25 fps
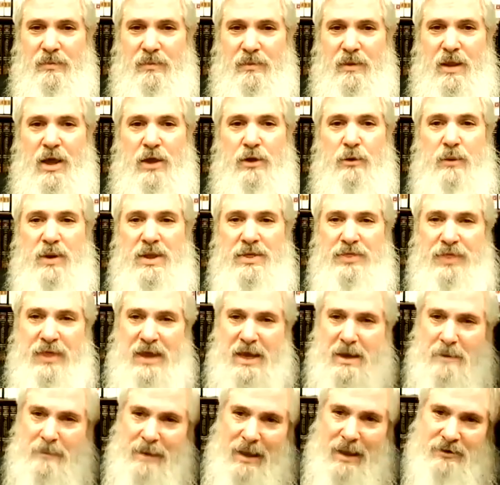When we think
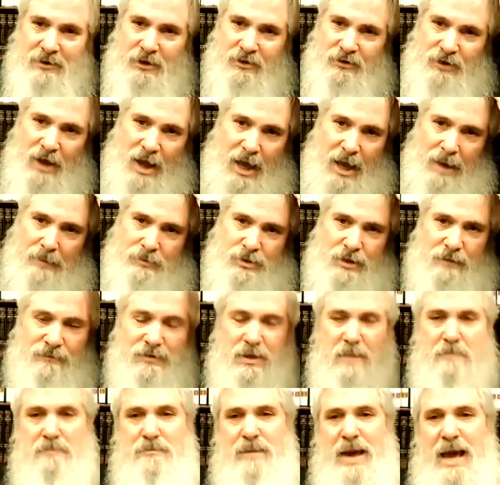about the times of the
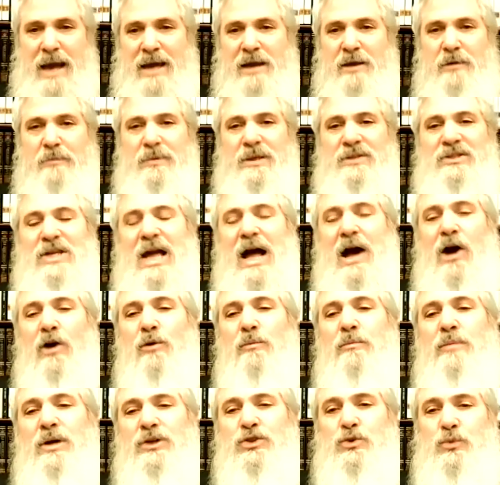Maccabees, how
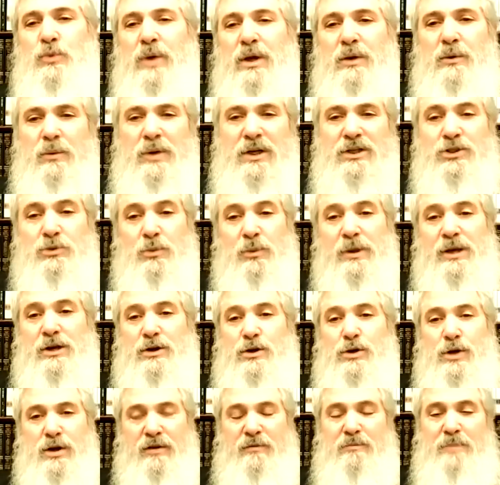much we wish we
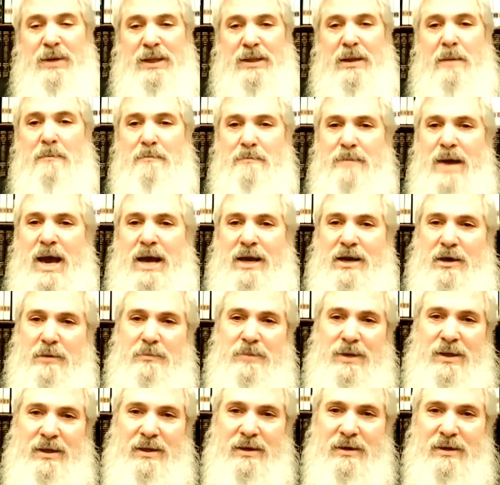could have been a
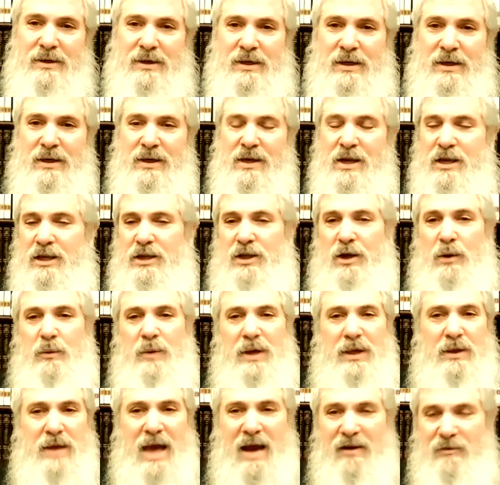Maccabee. You know,
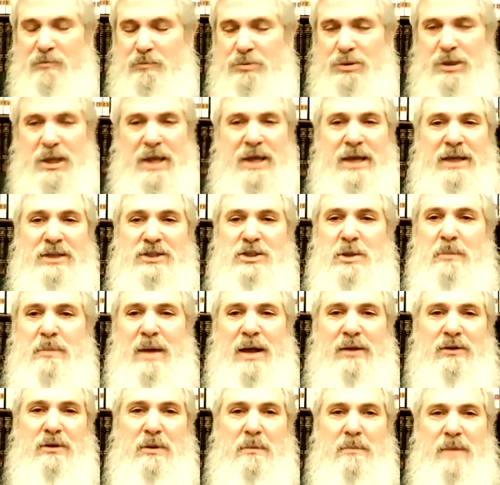we have plays
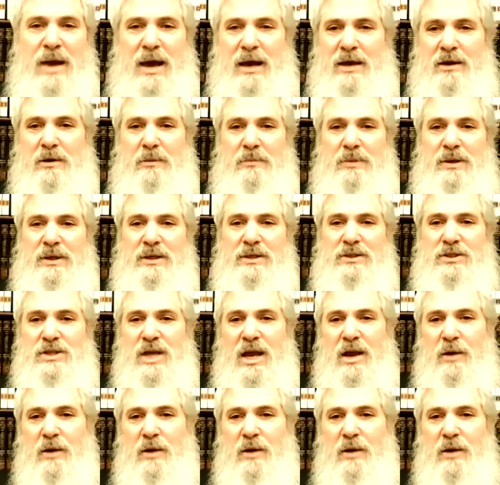about the Maccabees.